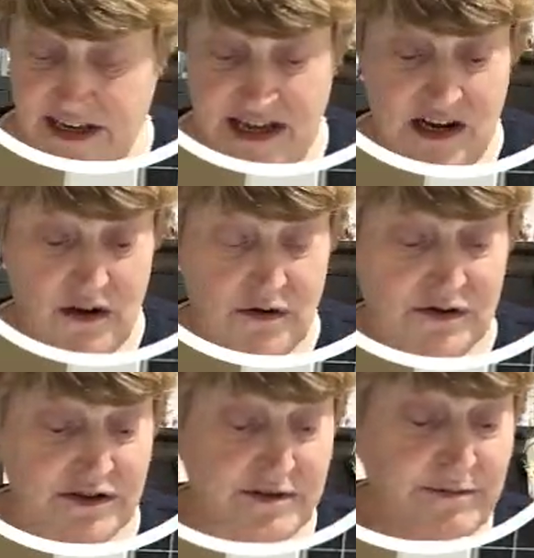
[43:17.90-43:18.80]
get
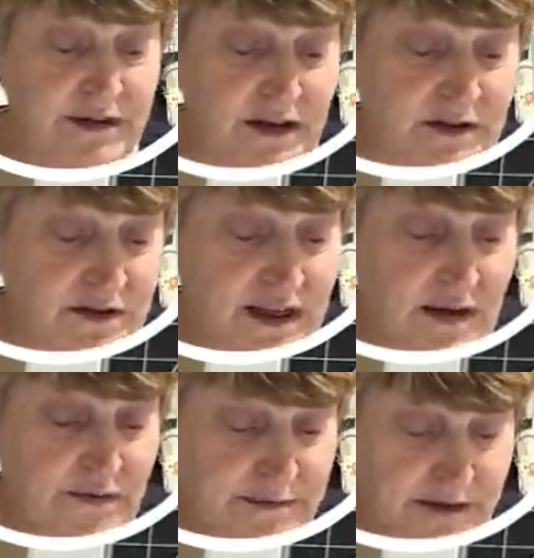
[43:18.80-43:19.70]
lost. So
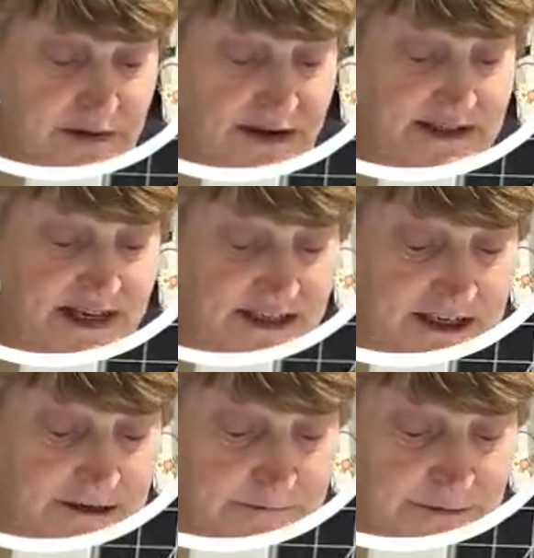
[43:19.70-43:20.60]
that would be my
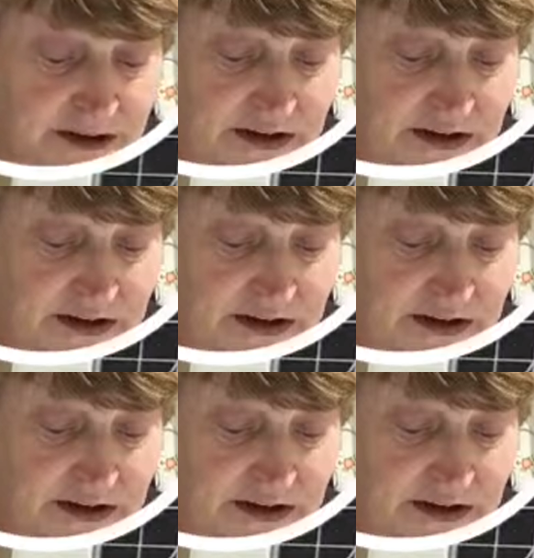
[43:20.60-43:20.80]
sending,